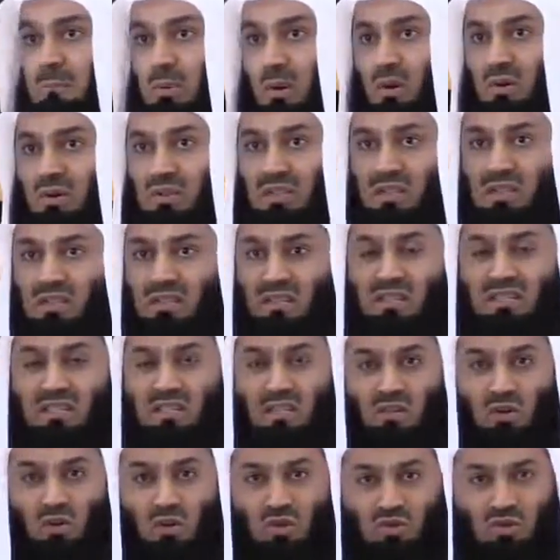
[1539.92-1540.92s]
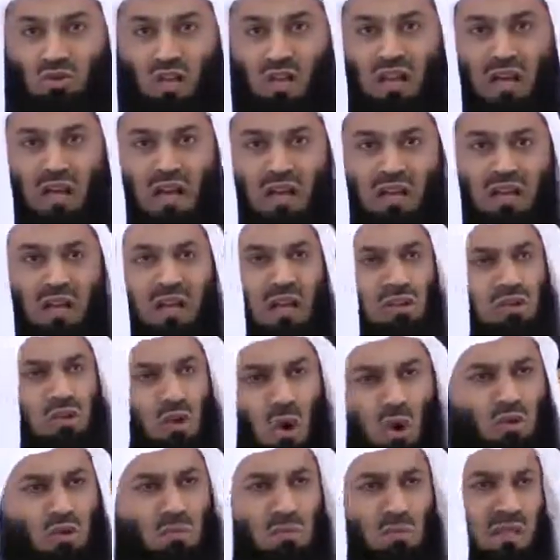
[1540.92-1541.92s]
importance. This is your salah.
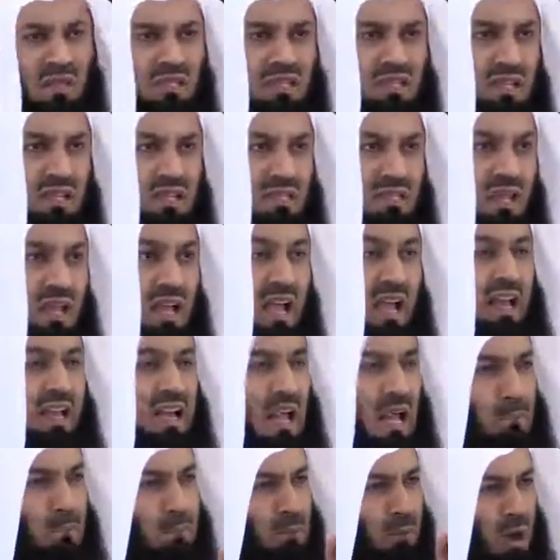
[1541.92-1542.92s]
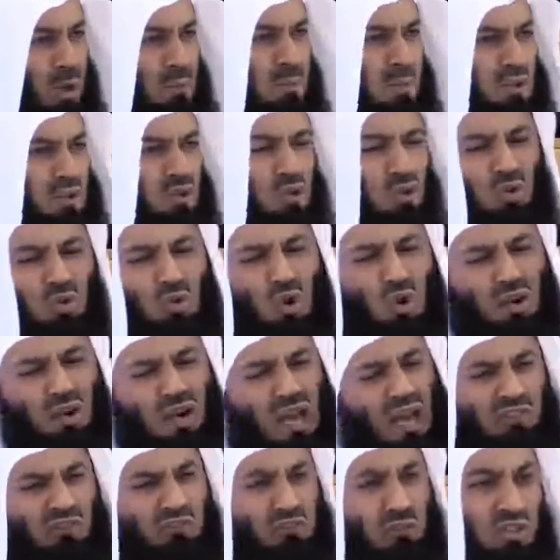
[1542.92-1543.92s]
Don't miss it. And I promise you, your
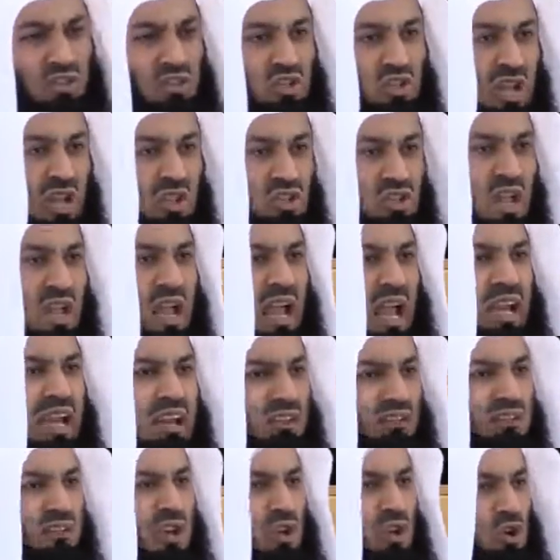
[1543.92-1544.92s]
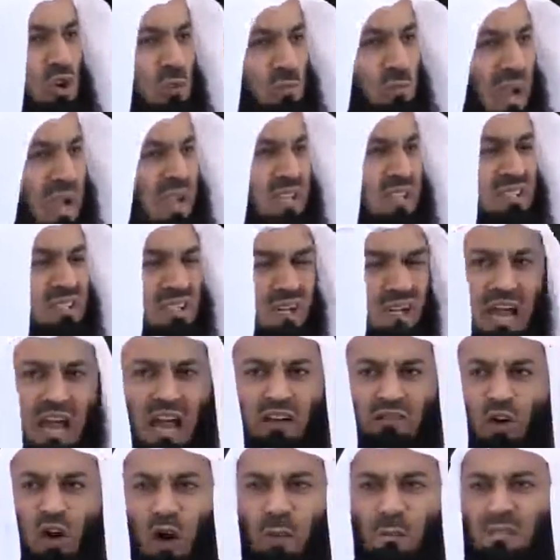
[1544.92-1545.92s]
life will change. And if you may still
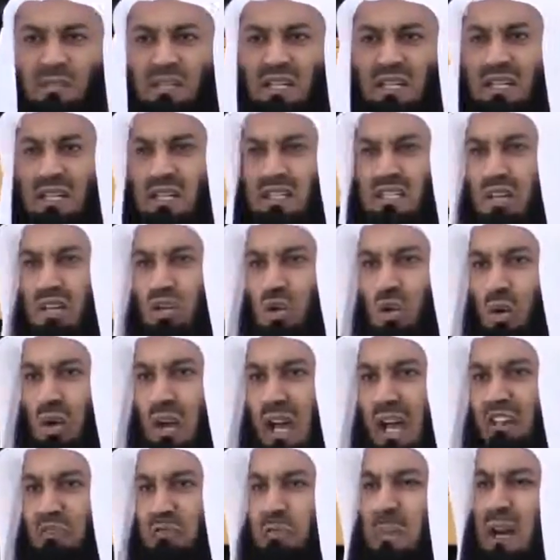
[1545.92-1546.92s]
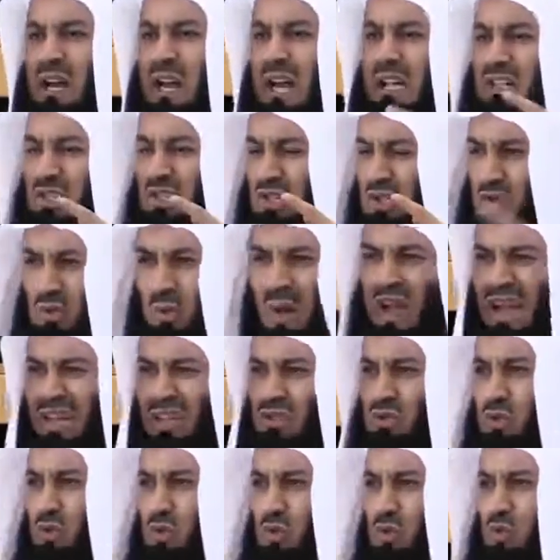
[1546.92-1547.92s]
have obstacles in your life, but I
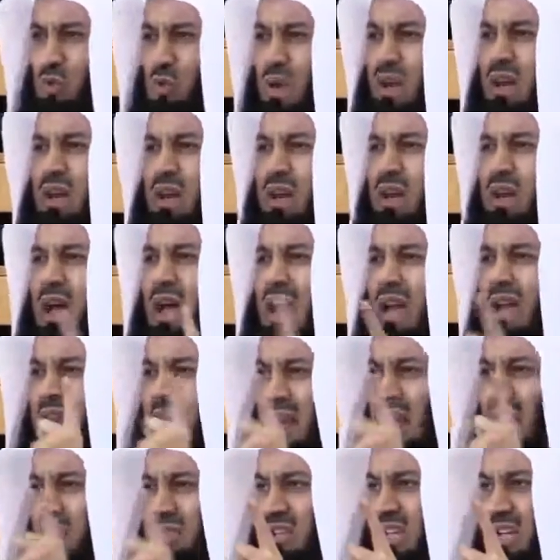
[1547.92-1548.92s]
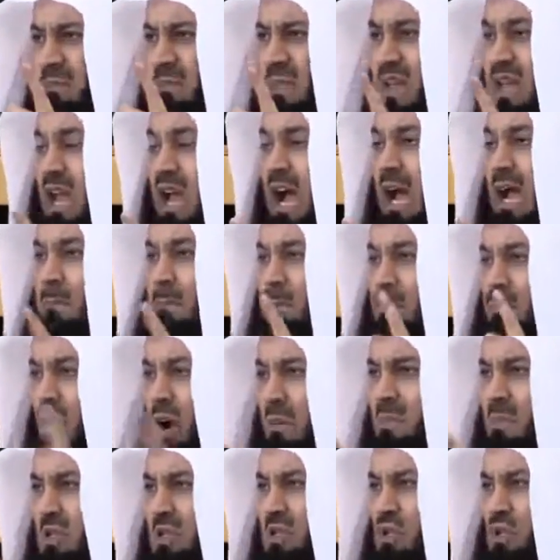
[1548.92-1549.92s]
swear to you, wallahi al-azim, I
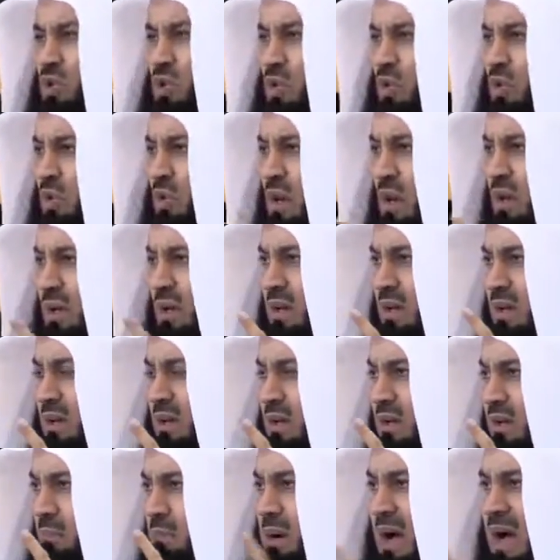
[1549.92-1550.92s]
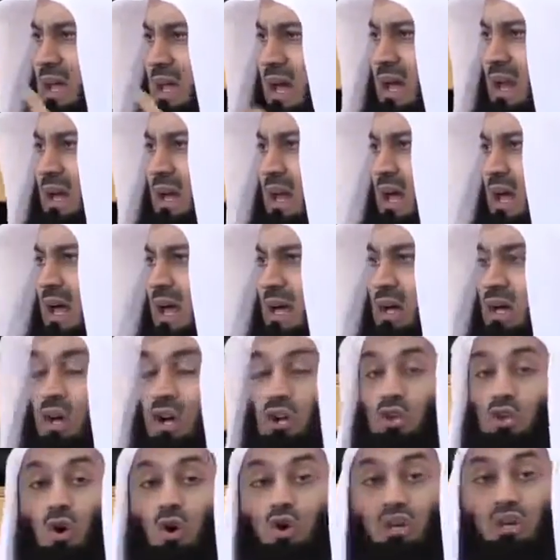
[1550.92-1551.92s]
promise you, by
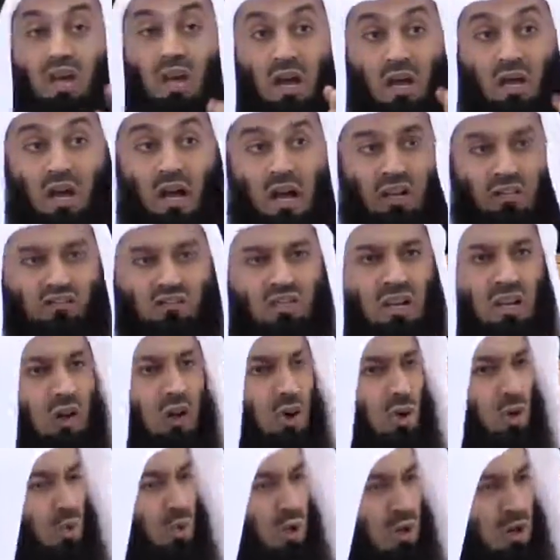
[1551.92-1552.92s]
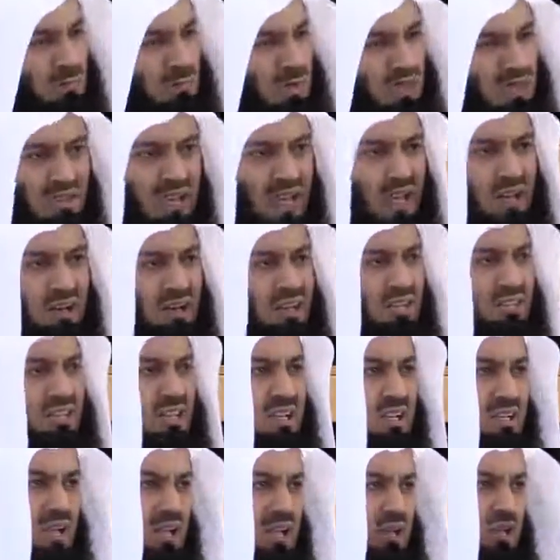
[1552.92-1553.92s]
Allah, your hereafter will be
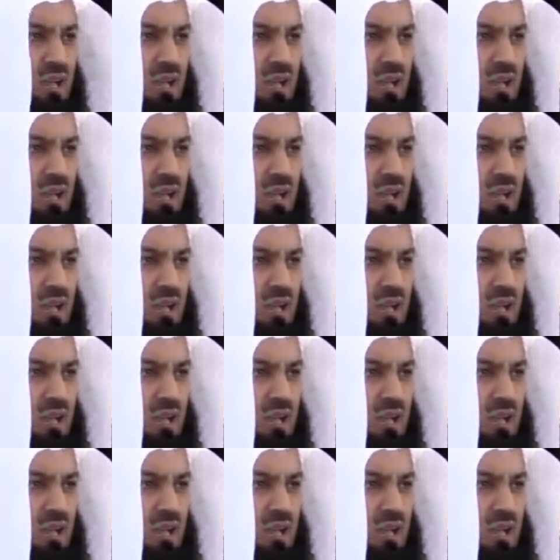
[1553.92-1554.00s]
guaranteed,